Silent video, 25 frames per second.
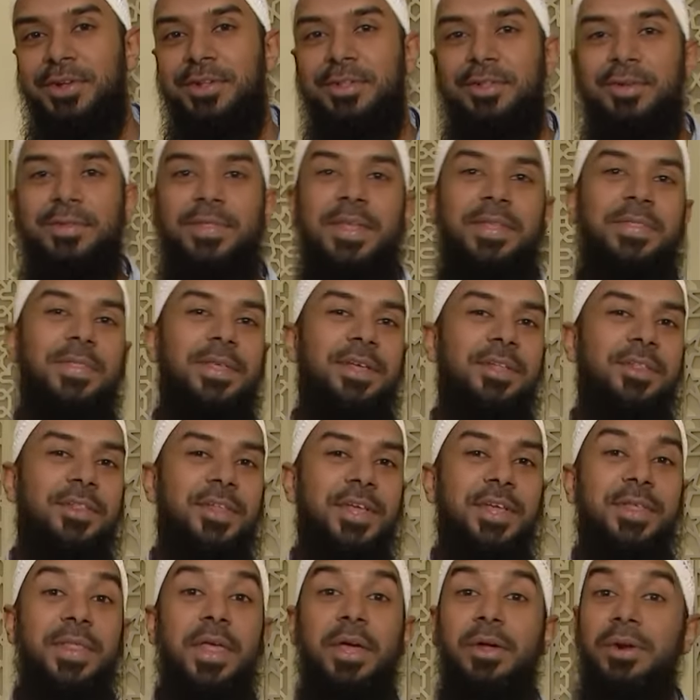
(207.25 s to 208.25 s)
So then they
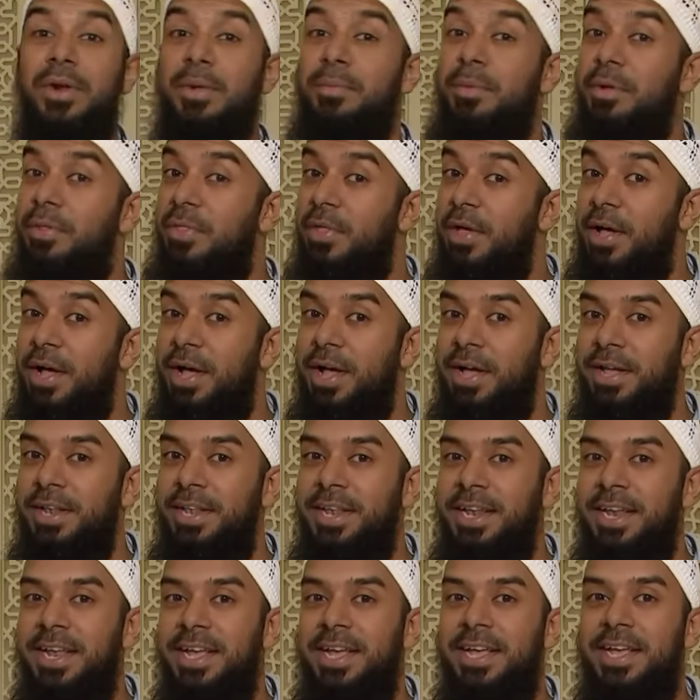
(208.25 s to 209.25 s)
say that
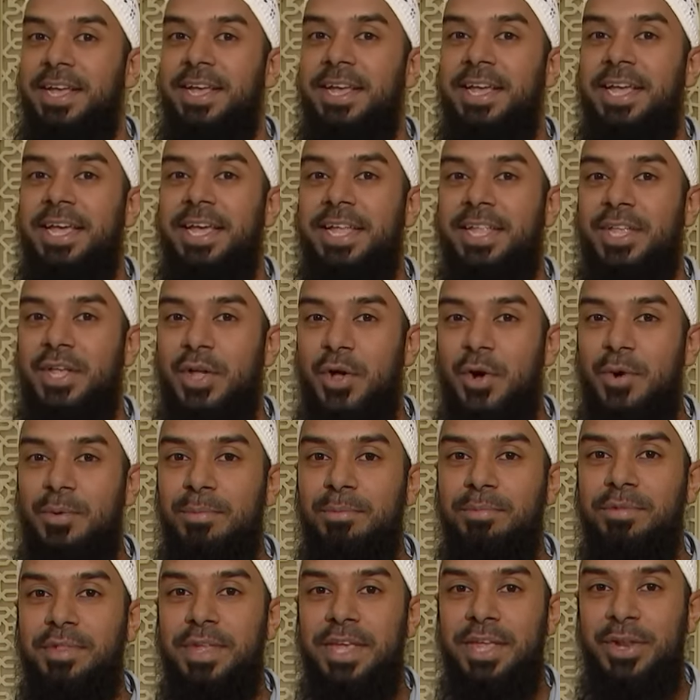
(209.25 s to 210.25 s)
Ramadan, it
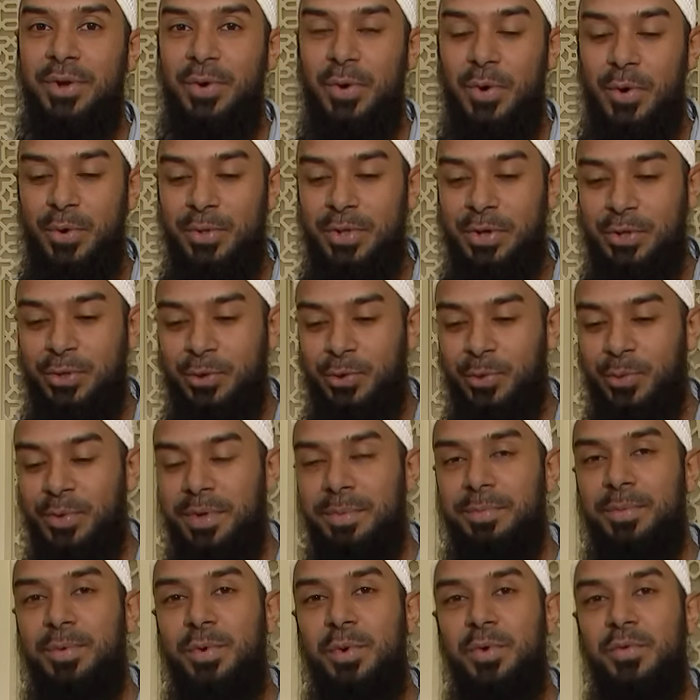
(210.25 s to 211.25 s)
comes in order to
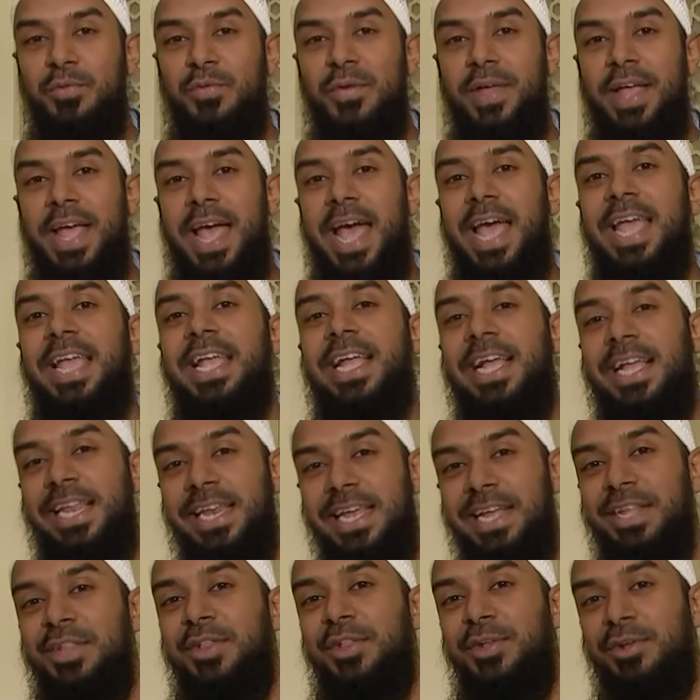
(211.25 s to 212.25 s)
remove and
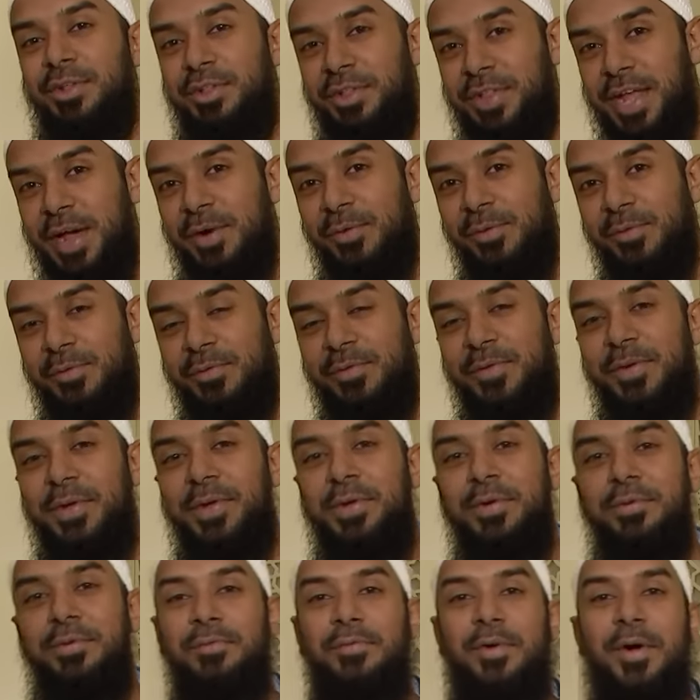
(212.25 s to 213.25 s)
cleanse yourself
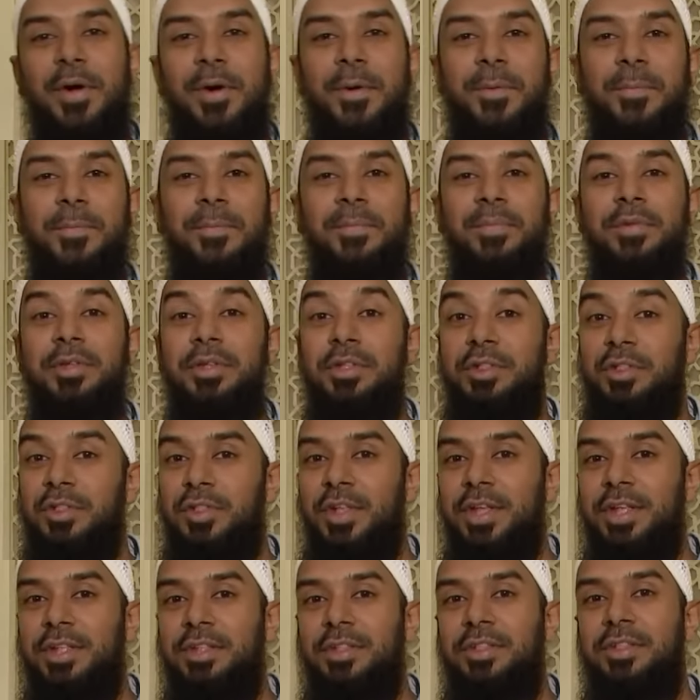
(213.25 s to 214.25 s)
from
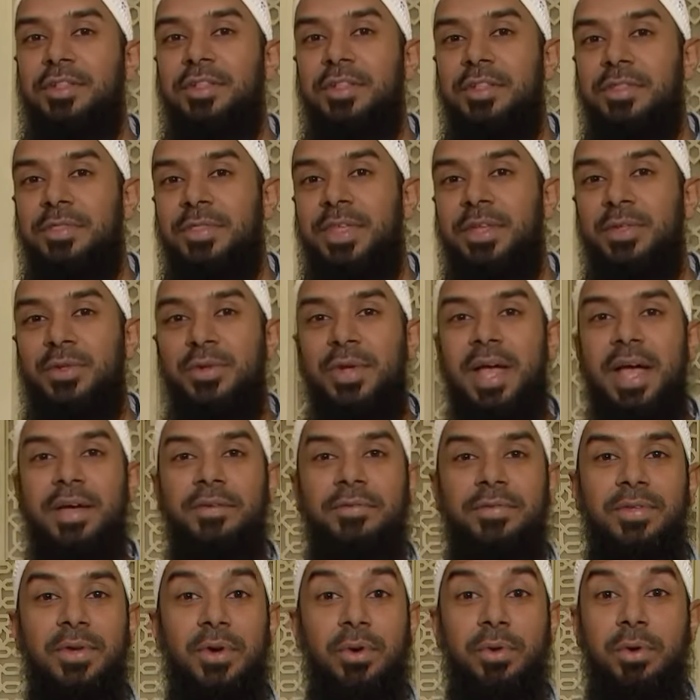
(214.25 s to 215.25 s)
sins that you
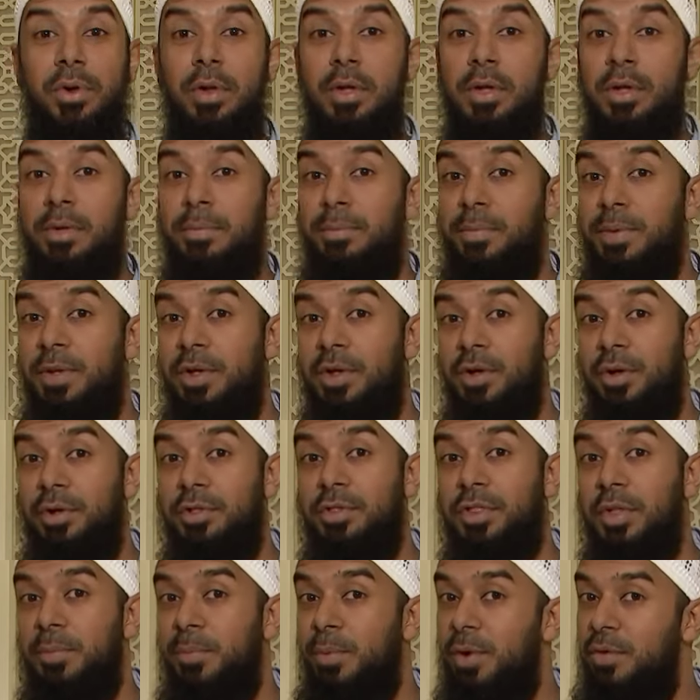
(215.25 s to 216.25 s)
have done,
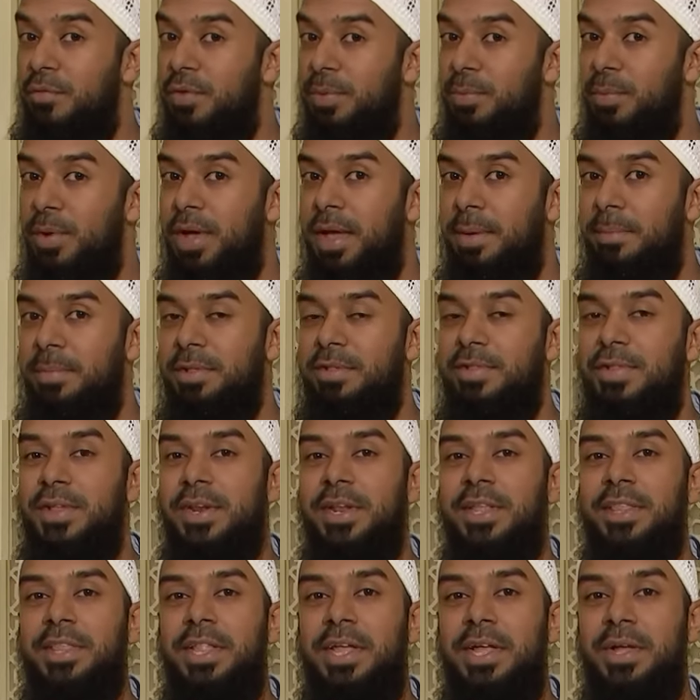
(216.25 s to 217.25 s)
because the Prophet Muhammad
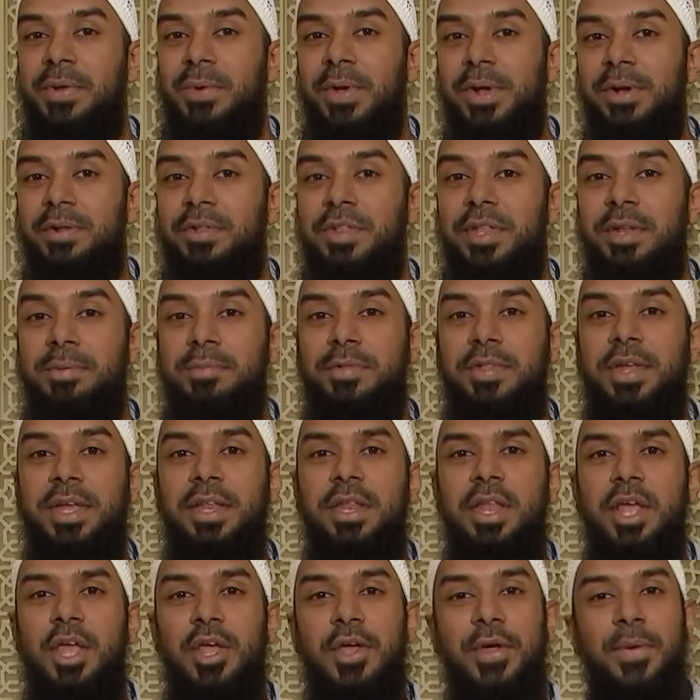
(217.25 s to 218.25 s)
sallallahu alaihi wasallam
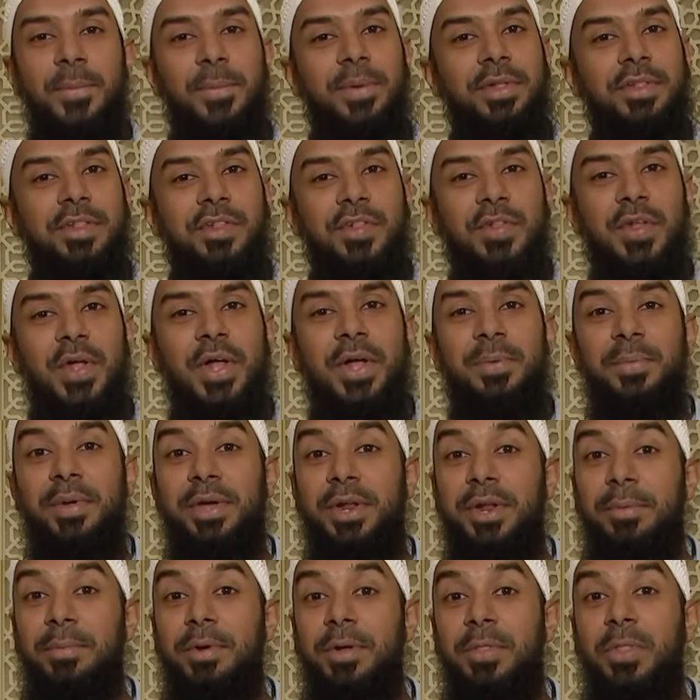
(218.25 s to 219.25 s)
said, "Man
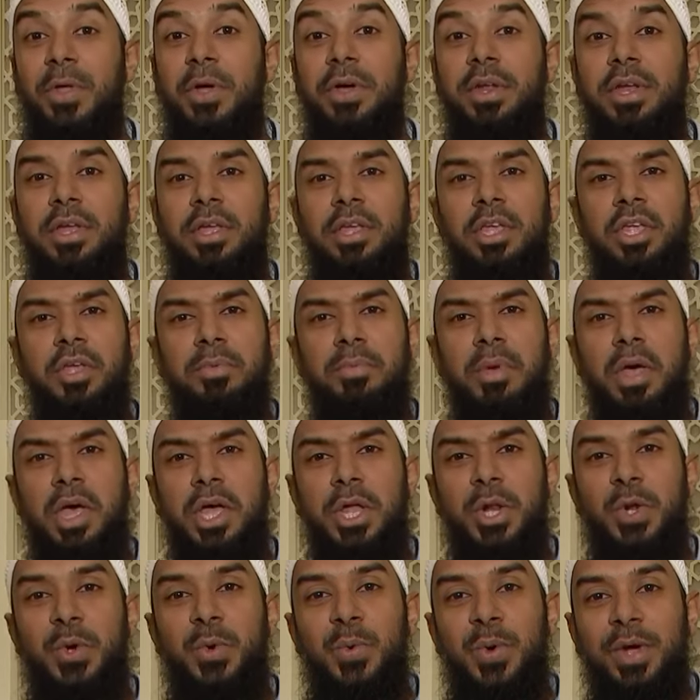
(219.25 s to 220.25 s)
sama Ramadan
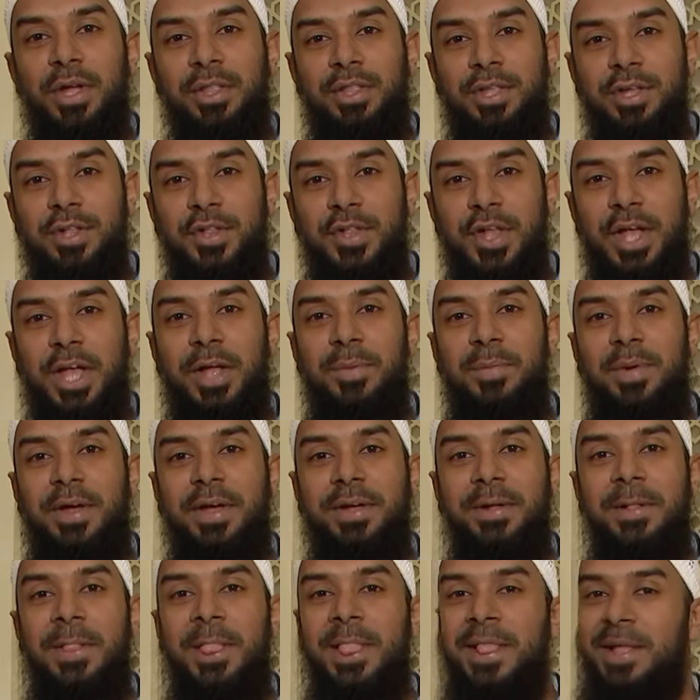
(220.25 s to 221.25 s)
imanu wa
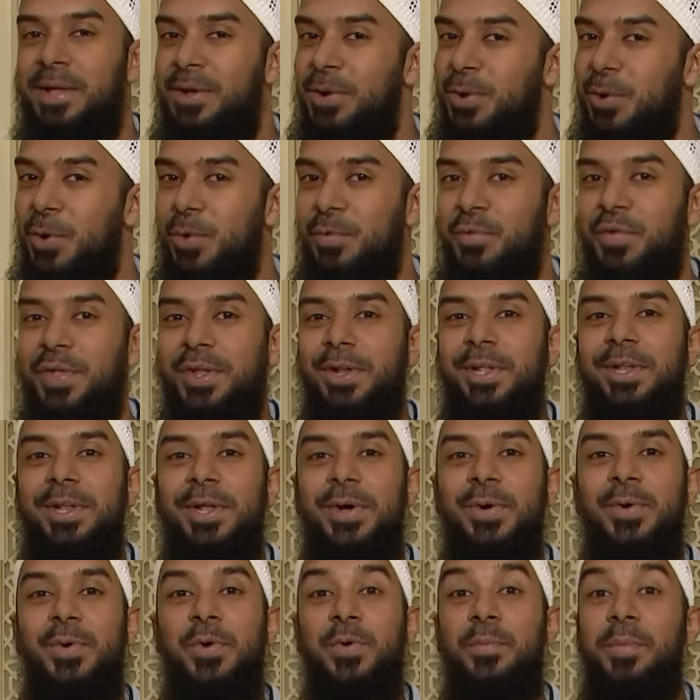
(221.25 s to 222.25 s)
ihtisaba, ghufira
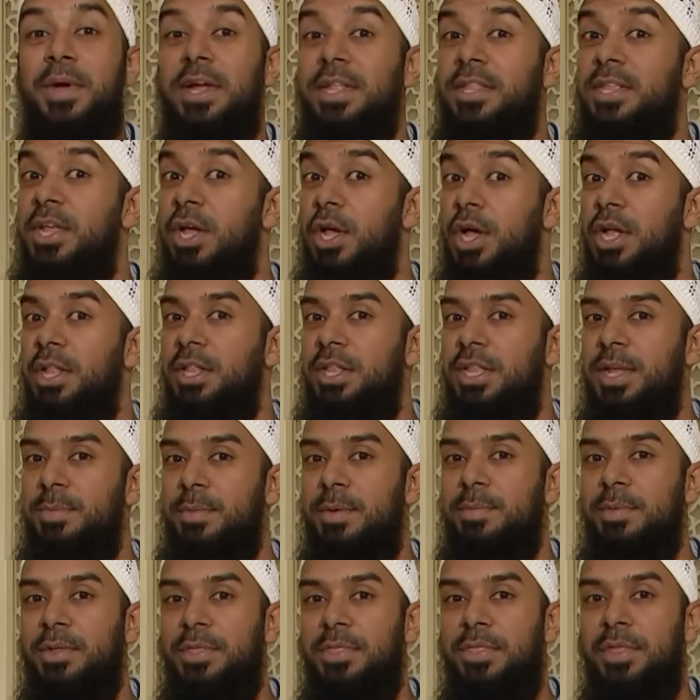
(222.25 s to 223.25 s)
lahu ma
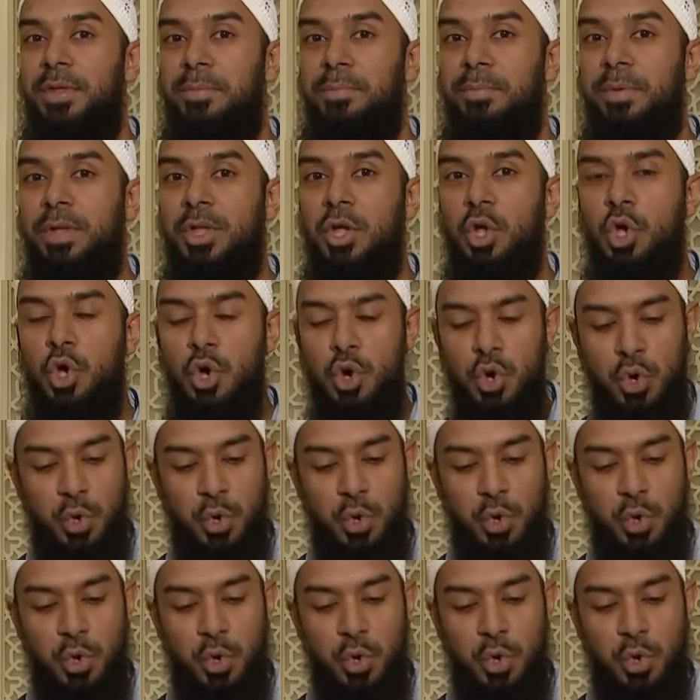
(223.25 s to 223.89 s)
taqaddama min dhanbihi."